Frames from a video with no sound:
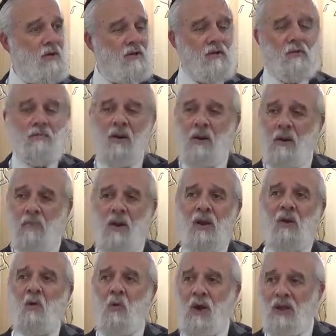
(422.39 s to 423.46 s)
There are many,
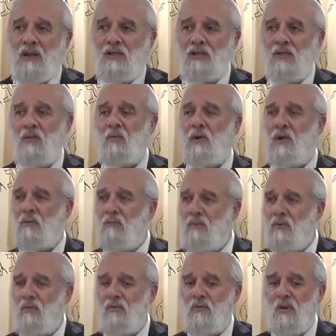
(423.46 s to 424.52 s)
many ways that we can
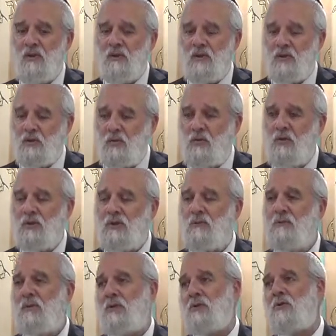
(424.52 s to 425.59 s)
prove that
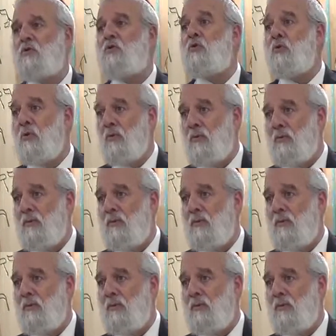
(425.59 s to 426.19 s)
Judaism is true.